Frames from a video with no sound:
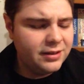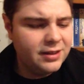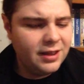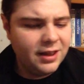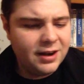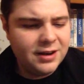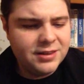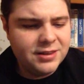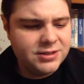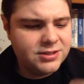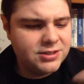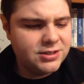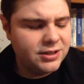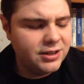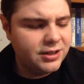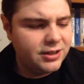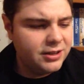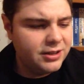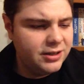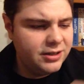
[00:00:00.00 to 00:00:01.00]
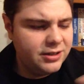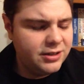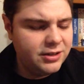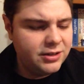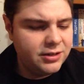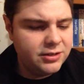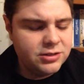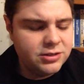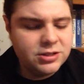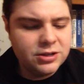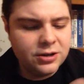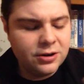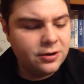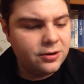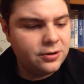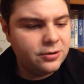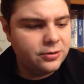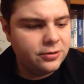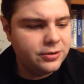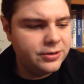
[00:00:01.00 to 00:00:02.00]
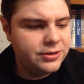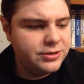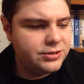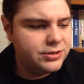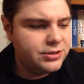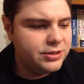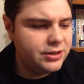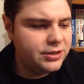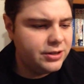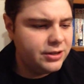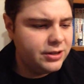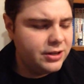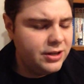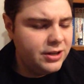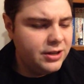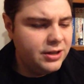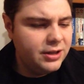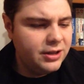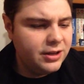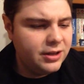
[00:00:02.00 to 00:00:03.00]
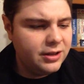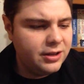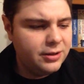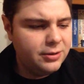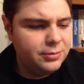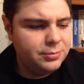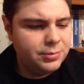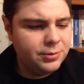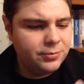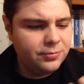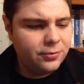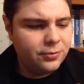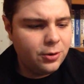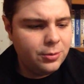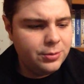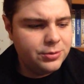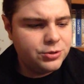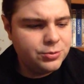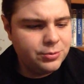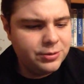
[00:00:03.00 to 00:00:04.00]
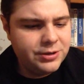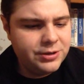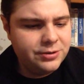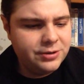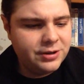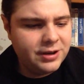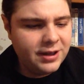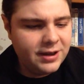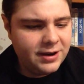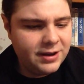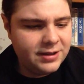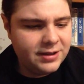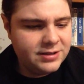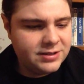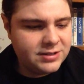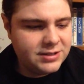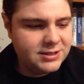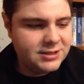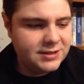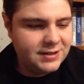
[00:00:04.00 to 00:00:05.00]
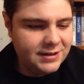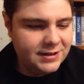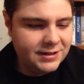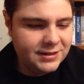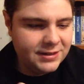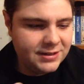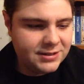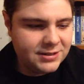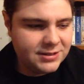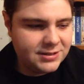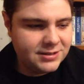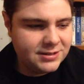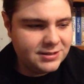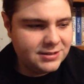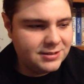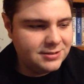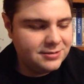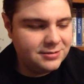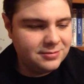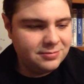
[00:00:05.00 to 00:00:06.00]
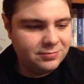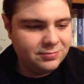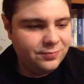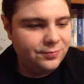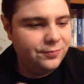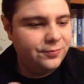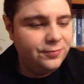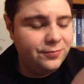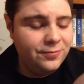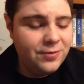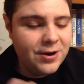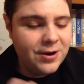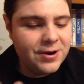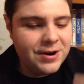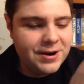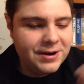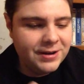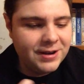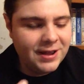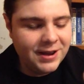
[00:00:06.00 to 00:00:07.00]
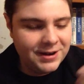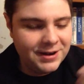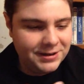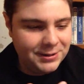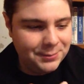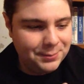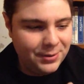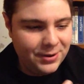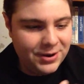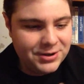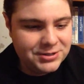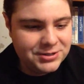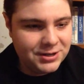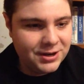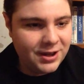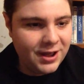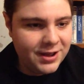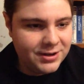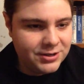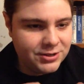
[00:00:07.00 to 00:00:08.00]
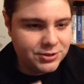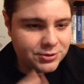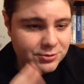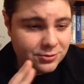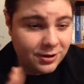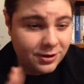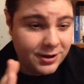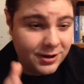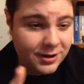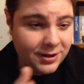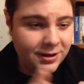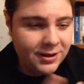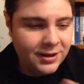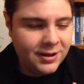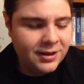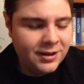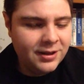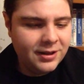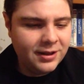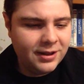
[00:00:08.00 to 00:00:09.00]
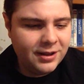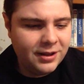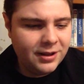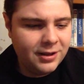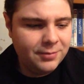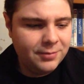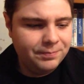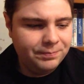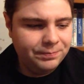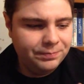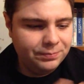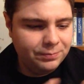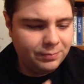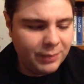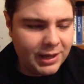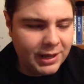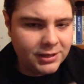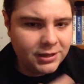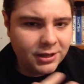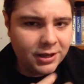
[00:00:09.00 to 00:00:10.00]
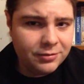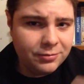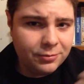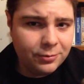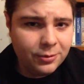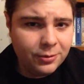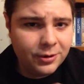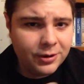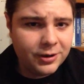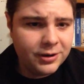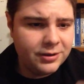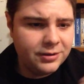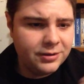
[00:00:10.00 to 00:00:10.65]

kind of this internal, this performance where you kind of see this very kind of depressed guy just trying to make life work,